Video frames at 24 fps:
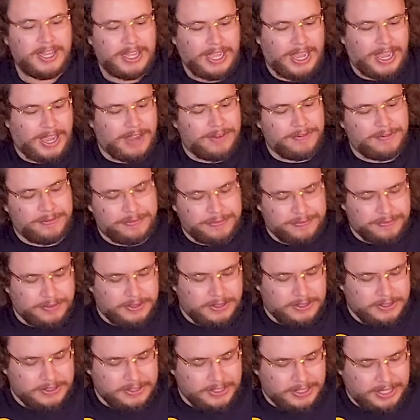have,
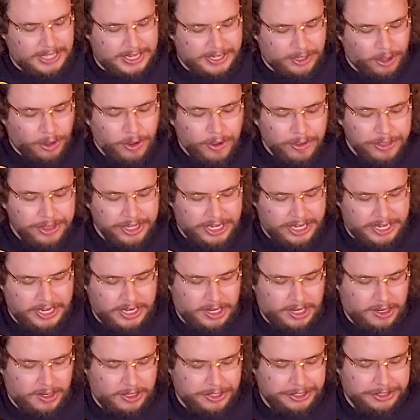like, all the
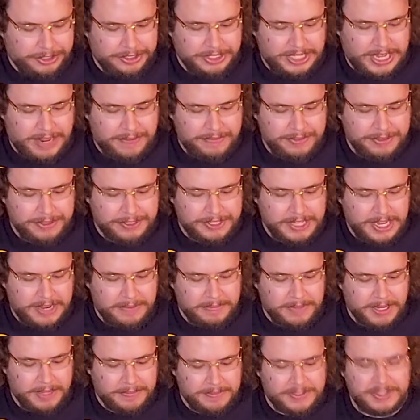characters have the
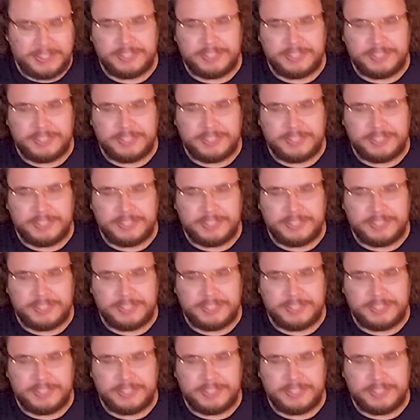same names.